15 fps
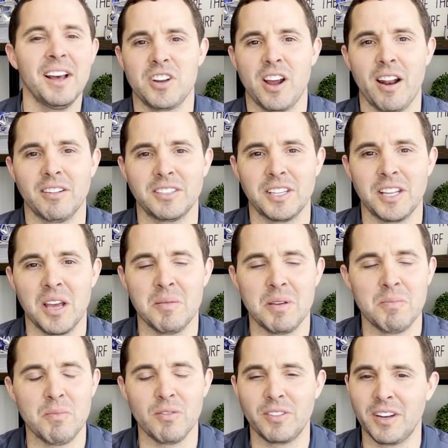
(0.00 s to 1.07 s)
Shout out to him.
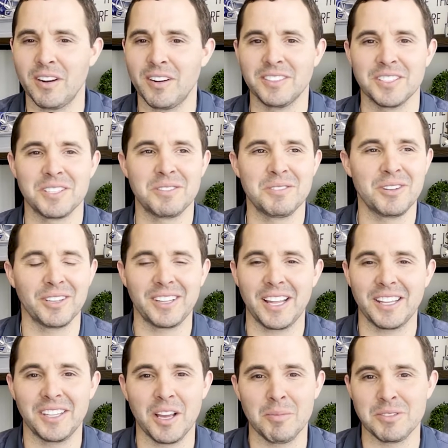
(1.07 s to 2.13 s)
He moved here and just took
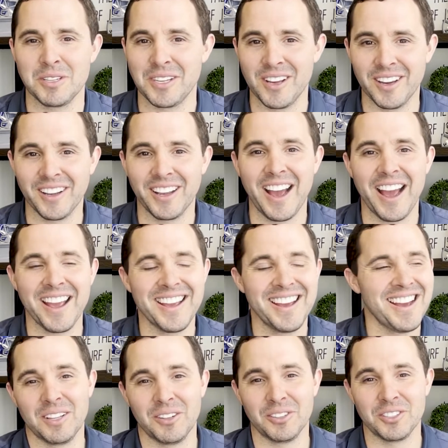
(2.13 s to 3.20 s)
that thing up as a young guy.
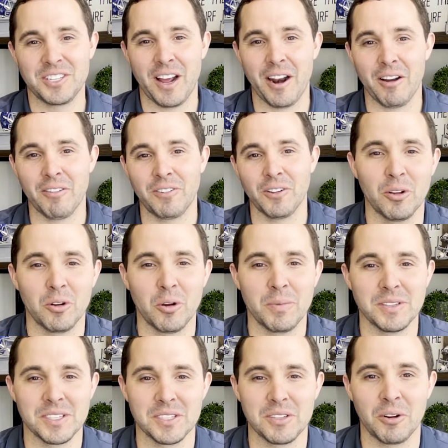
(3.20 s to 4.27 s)
A little shout out for a local
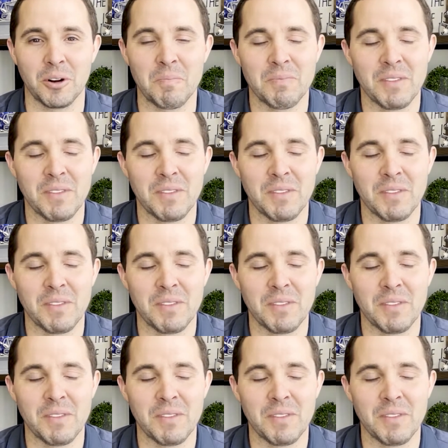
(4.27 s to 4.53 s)
business owner.